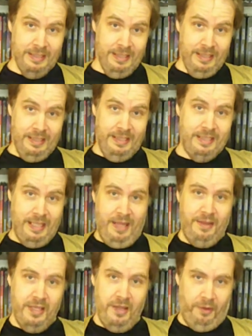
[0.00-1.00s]
this
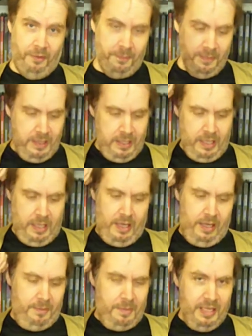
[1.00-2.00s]
that and the other.
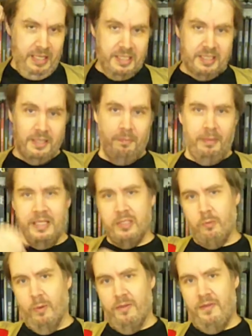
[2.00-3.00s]
among his
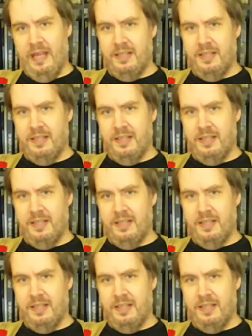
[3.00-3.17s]
complaints were the fact that